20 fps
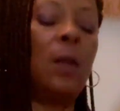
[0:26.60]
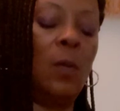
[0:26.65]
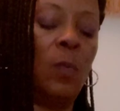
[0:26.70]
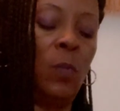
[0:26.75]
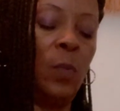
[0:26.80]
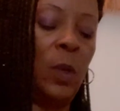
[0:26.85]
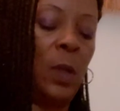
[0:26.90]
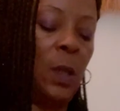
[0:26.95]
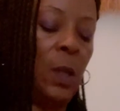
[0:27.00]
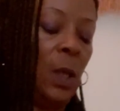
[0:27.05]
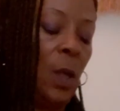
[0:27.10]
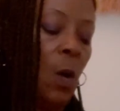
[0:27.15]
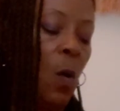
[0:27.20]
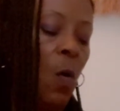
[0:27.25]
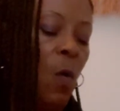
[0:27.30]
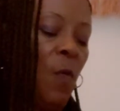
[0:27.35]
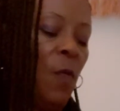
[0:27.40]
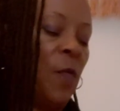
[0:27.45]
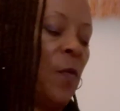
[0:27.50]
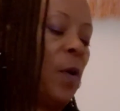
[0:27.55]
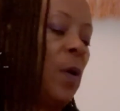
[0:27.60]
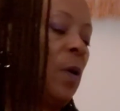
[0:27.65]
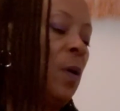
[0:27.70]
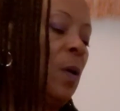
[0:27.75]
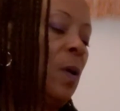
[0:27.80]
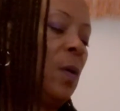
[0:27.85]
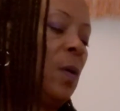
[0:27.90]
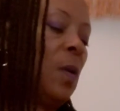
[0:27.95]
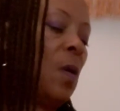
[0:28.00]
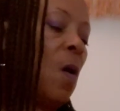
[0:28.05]
really over
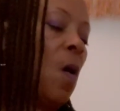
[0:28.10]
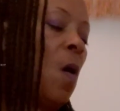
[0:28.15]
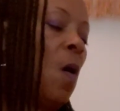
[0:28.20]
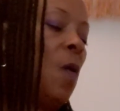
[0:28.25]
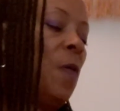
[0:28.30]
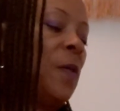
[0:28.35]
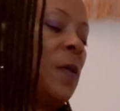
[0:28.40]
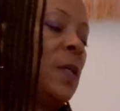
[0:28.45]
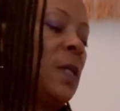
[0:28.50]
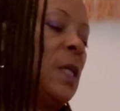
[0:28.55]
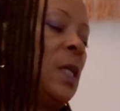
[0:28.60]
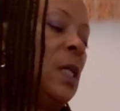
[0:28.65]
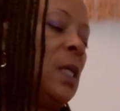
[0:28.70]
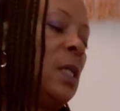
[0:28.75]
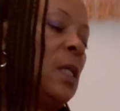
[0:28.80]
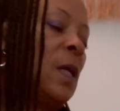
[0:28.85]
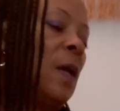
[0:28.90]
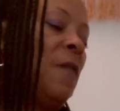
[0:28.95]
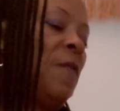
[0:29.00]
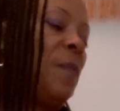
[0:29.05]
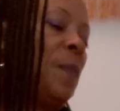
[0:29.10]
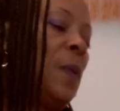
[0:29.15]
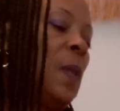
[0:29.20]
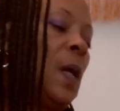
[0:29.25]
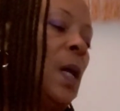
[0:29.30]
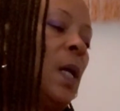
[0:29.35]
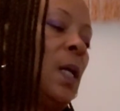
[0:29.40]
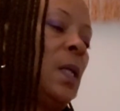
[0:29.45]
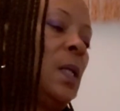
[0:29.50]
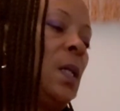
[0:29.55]
all the seeds they've
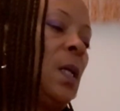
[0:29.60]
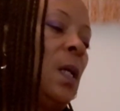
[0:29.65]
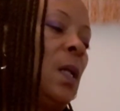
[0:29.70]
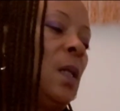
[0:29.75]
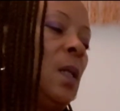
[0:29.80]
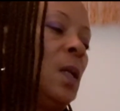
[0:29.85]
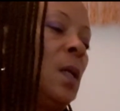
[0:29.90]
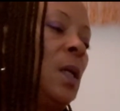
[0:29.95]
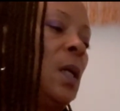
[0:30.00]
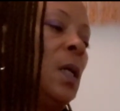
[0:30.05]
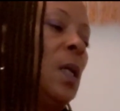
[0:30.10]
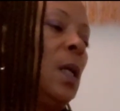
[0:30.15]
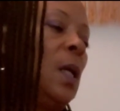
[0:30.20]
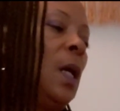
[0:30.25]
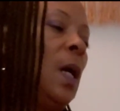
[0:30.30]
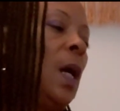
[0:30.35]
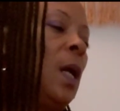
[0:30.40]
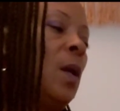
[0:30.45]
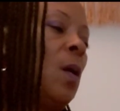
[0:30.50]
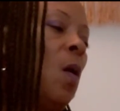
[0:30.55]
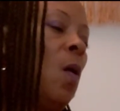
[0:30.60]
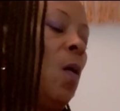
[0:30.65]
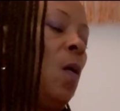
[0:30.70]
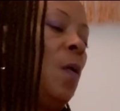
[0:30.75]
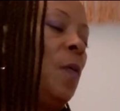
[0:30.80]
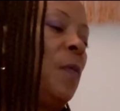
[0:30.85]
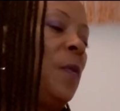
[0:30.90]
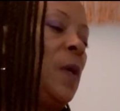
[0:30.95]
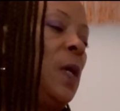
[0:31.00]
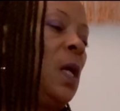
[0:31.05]
planted, looking at
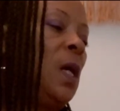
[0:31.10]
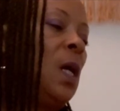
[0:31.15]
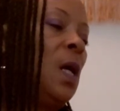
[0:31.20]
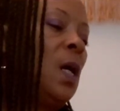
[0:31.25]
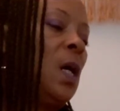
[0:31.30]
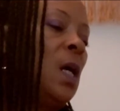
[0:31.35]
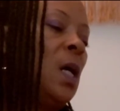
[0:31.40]
all the